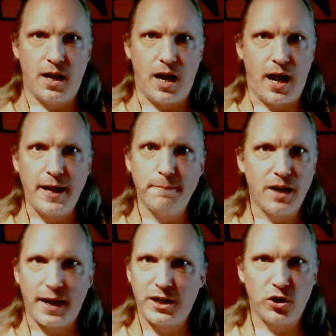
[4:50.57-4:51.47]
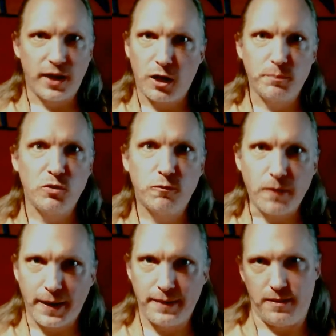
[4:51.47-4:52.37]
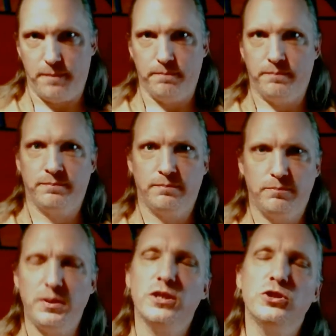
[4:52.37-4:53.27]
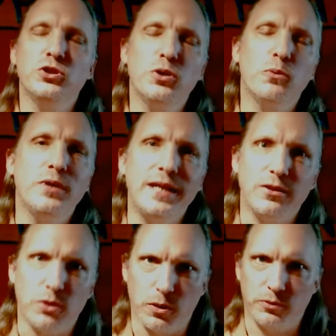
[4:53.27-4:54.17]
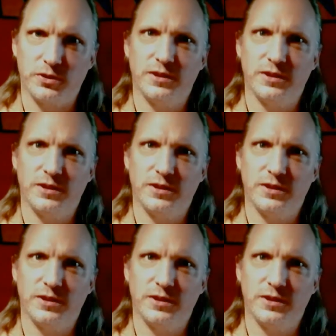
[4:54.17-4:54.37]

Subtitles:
I am not here to help you find them, because you don't need those.